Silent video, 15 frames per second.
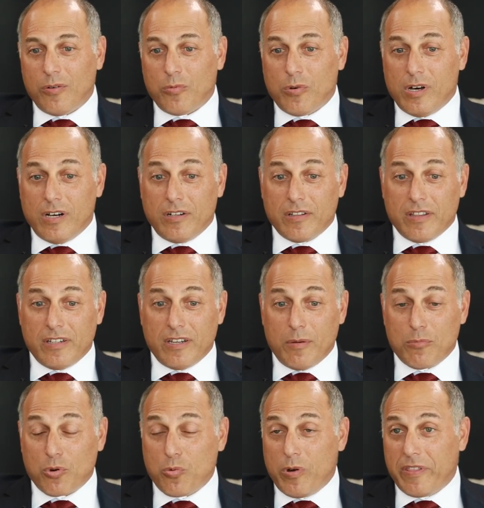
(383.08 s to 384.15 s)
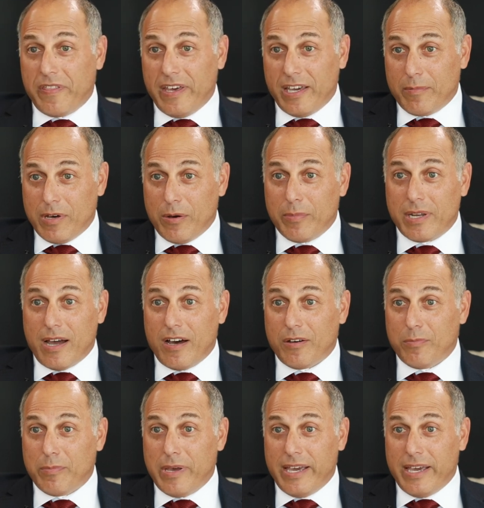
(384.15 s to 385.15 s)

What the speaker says: Well, the number one thing about Menachem